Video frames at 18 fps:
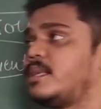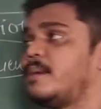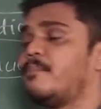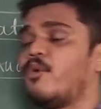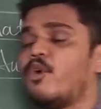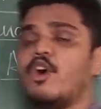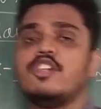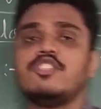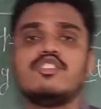the
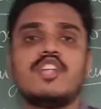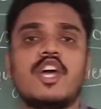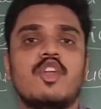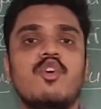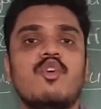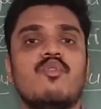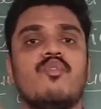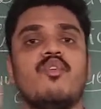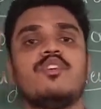
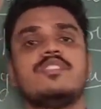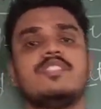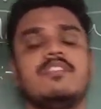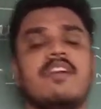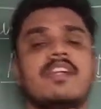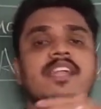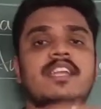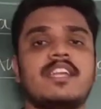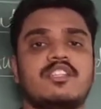Mohenjo-daro was
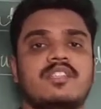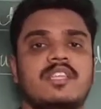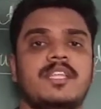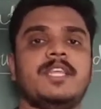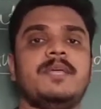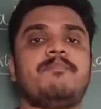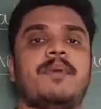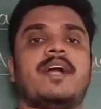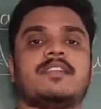divided into
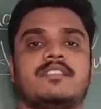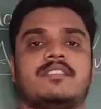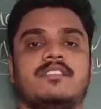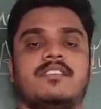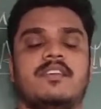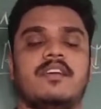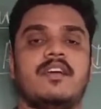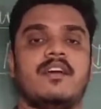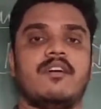three parts.
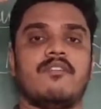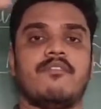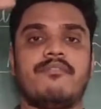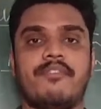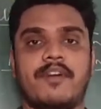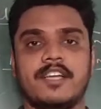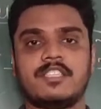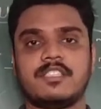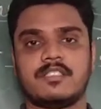
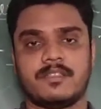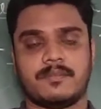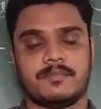First,